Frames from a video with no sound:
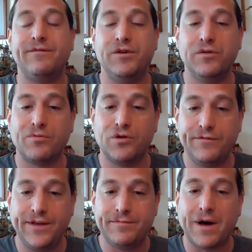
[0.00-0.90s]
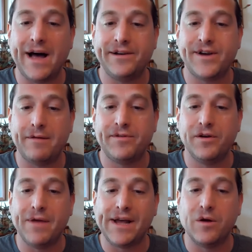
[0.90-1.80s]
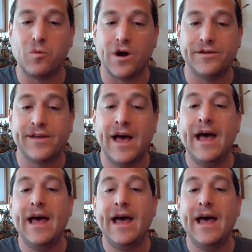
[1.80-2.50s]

If you approve these pot shops, you'll make it worse.